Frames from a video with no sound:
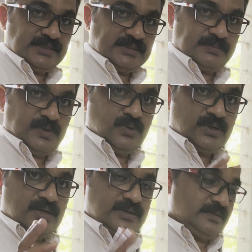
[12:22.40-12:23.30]
is
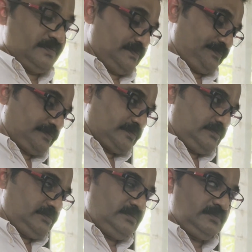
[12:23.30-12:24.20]
pleural drop.
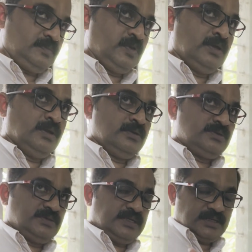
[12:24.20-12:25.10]

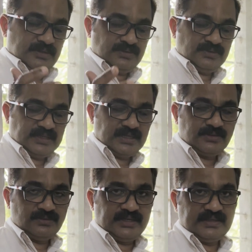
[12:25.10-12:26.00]
So there are
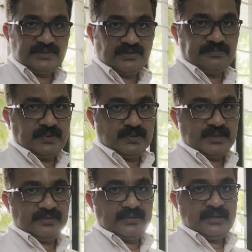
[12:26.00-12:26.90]
two layers of pleura,